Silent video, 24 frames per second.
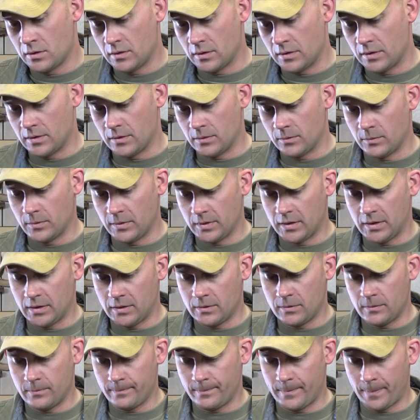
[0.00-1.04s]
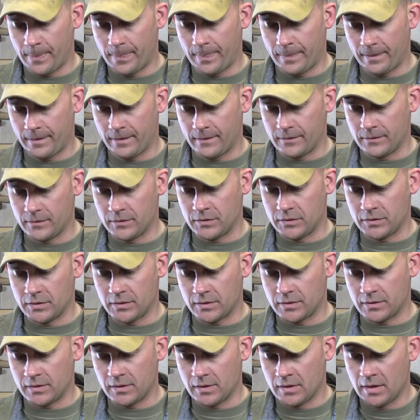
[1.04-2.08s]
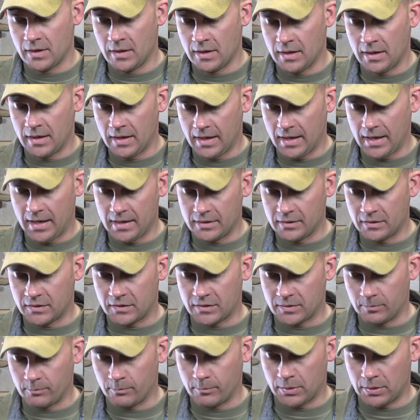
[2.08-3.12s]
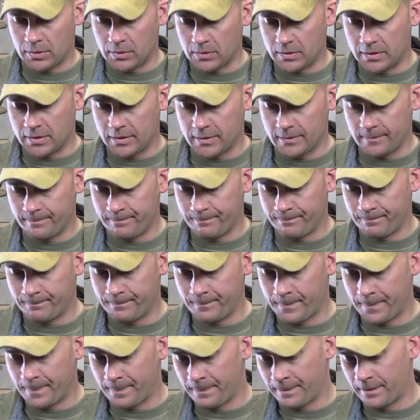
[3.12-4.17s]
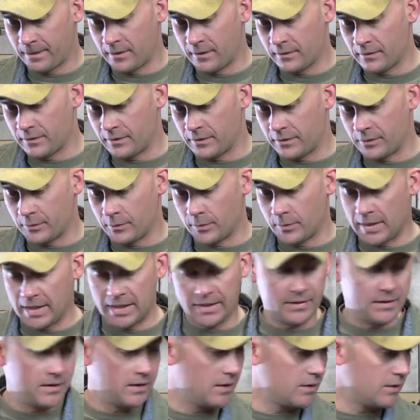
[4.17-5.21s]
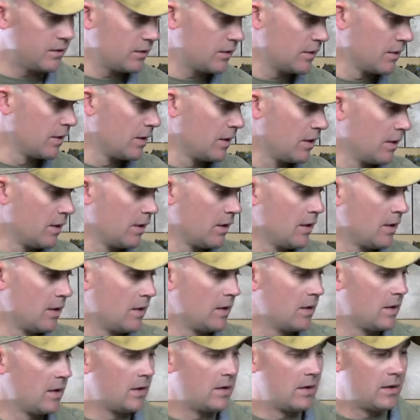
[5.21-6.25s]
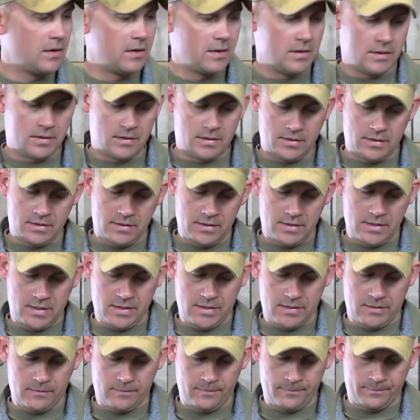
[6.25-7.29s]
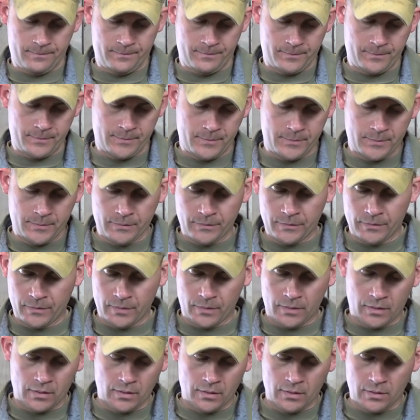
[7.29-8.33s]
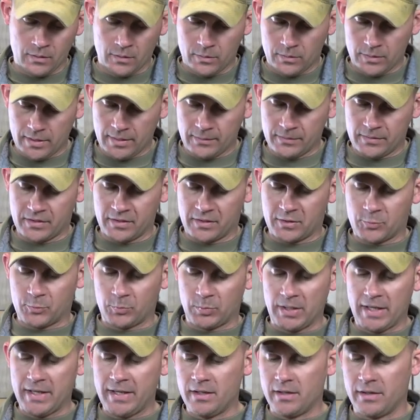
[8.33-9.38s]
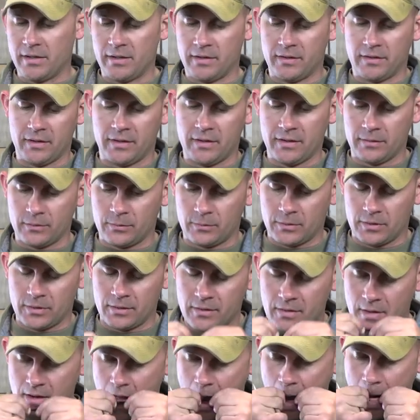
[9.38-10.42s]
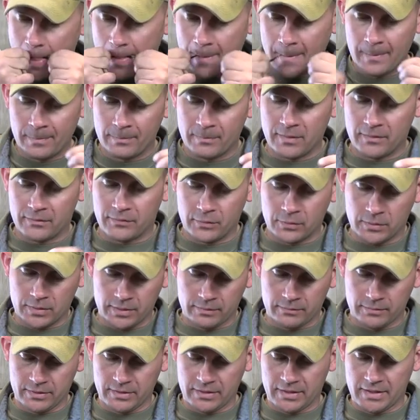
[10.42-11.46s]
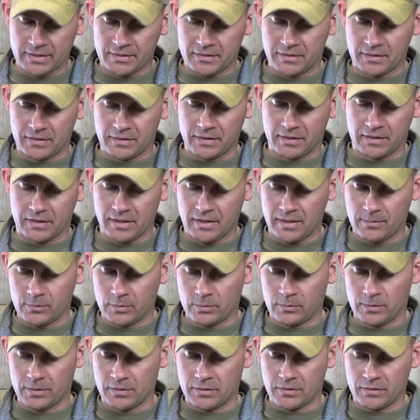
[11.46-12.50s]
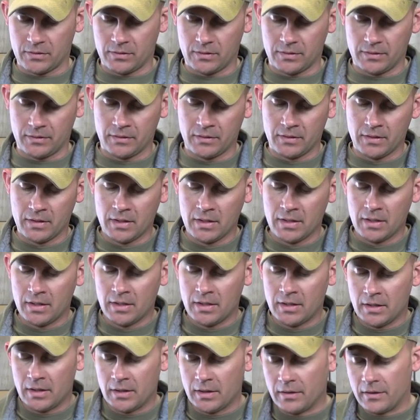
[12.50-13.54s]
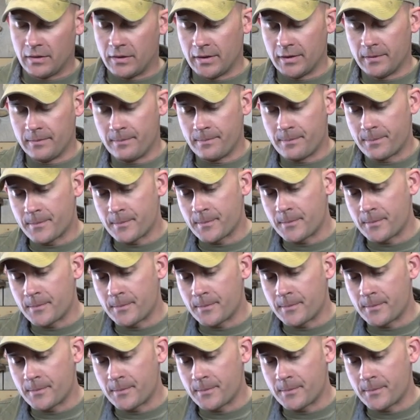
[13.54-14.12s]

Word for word: There we go. Just adding some bulk throughout this. Now what I was explaining in the other one, before I realized that the camera wasn't on, that